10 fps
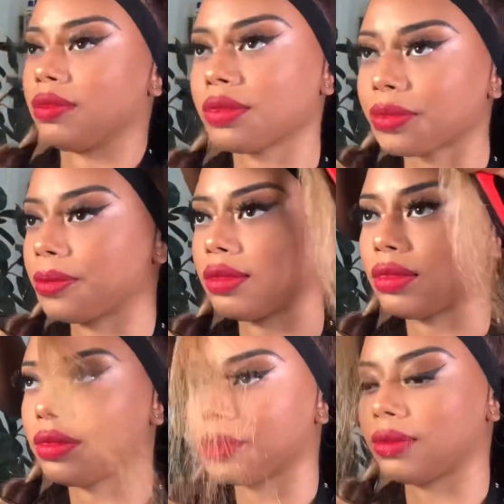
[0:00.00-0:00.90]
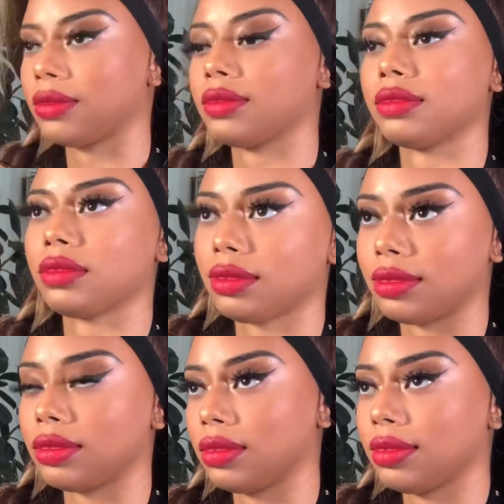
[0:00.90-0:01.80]
amount from the
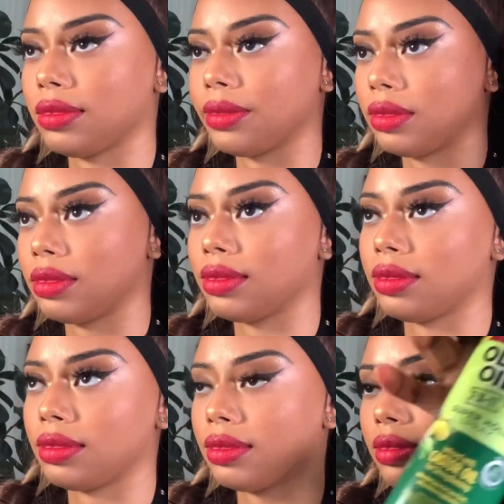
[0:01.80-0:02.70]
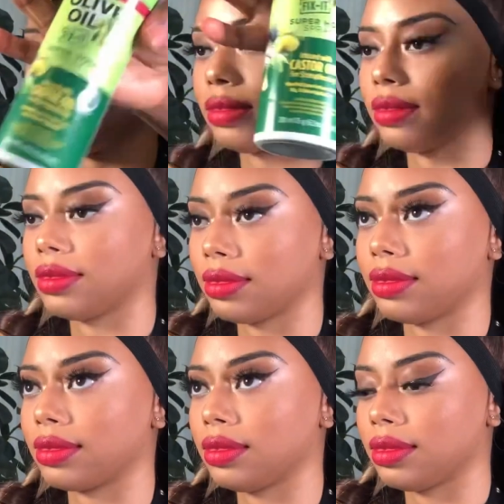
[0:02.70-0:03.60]
ponytail and I'm wrapping it around
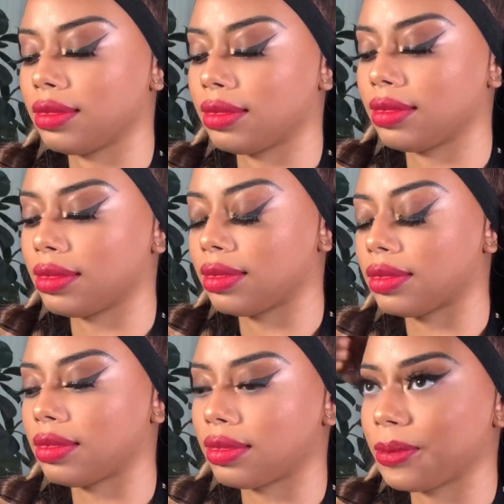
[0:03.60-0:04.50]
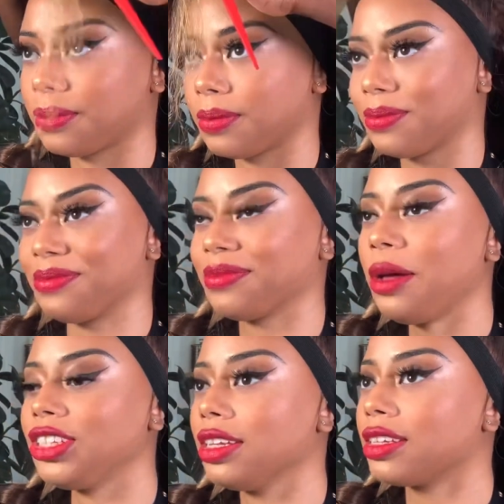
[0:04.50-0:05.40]
using
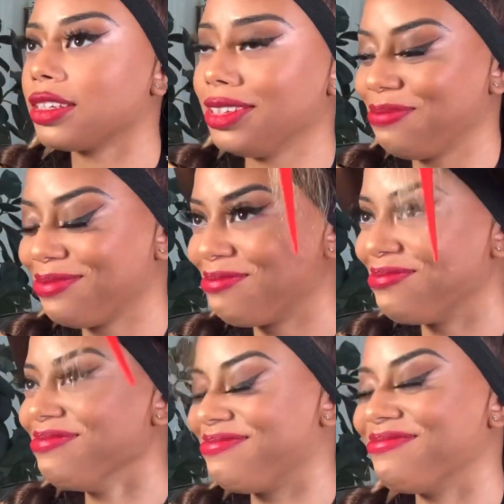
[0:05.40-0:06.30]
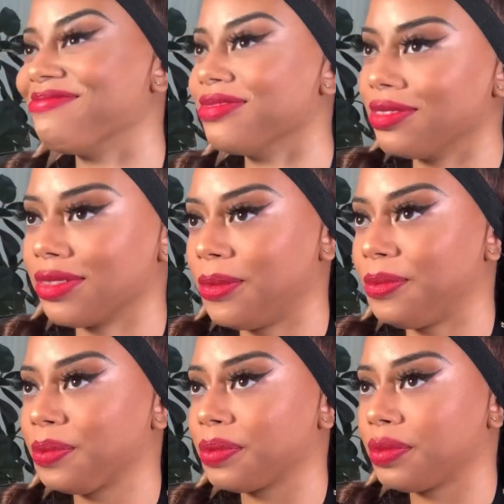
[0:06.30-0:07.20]
the olive oil, the
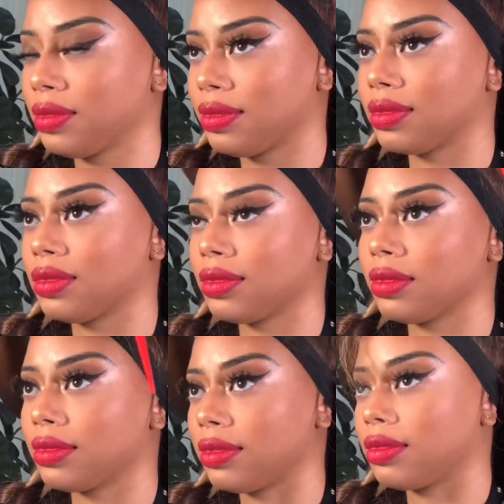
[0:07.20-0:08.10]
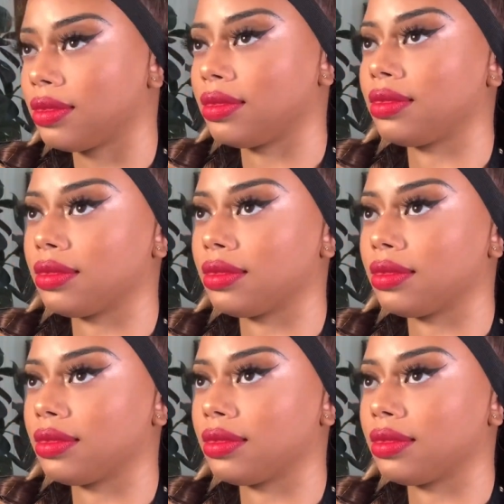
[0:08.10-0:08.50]
Fix spray.